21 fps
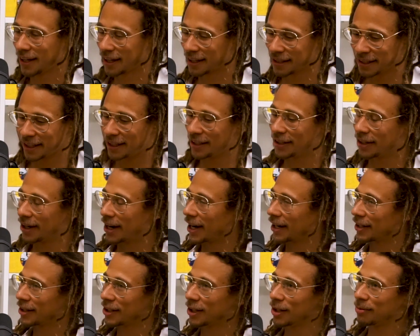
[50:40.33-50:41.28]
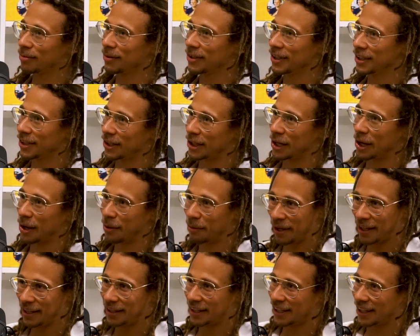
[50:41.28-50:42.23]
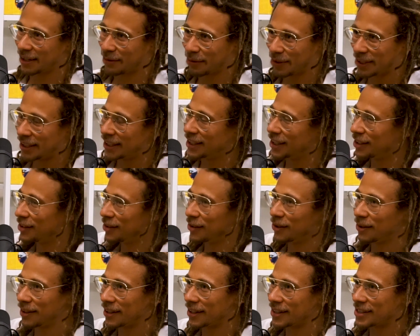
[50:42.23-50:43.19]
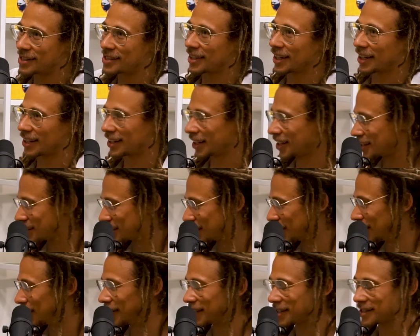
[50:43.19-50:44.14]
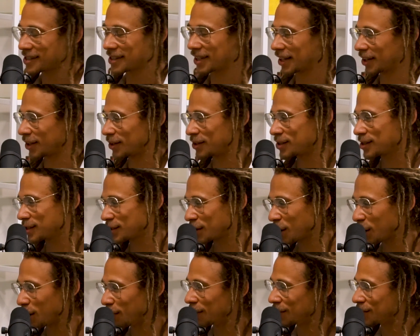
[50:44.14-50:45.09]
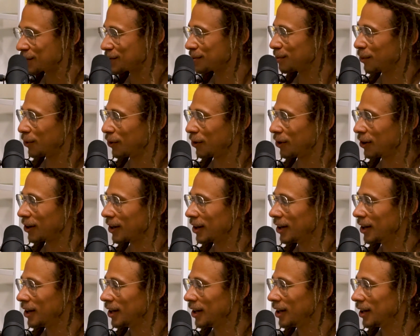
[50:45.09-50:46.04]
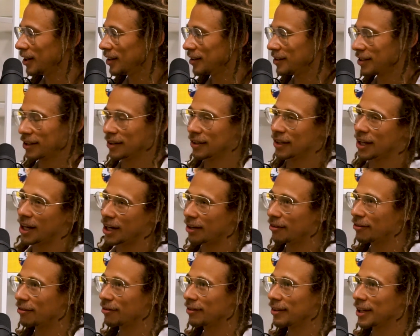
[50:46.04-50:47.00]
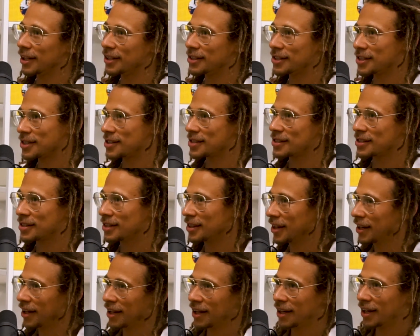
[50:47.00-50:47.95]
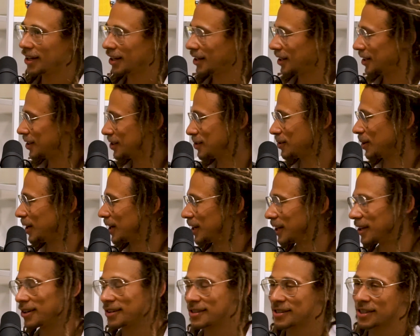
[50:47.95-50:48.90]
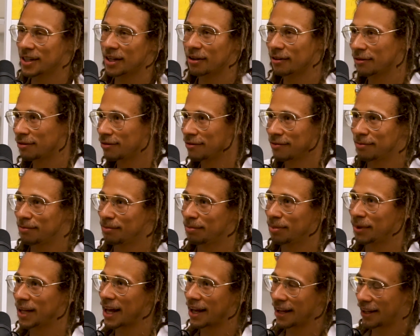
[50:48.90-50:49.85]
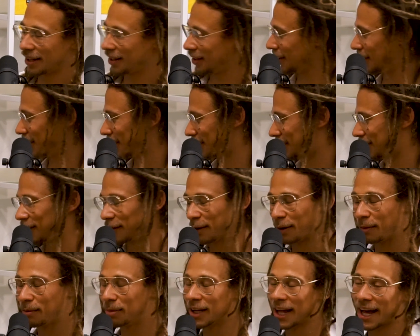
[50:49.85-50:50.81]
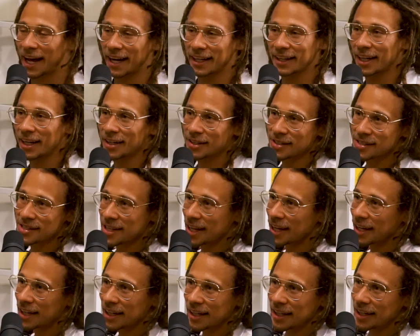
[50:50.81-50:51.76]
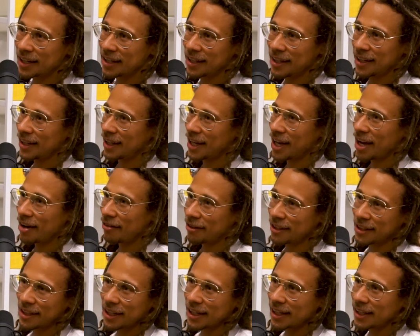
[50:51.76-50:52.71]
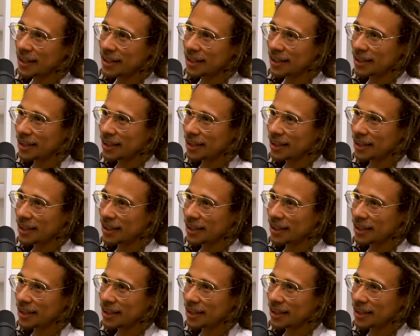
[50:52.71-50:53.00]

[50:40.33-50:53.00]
clean your act up. You know what I mean? Like, we need to do this. Like, let's do this. Like, there's so much more to life than just drinking yourself to a blacked out state every night,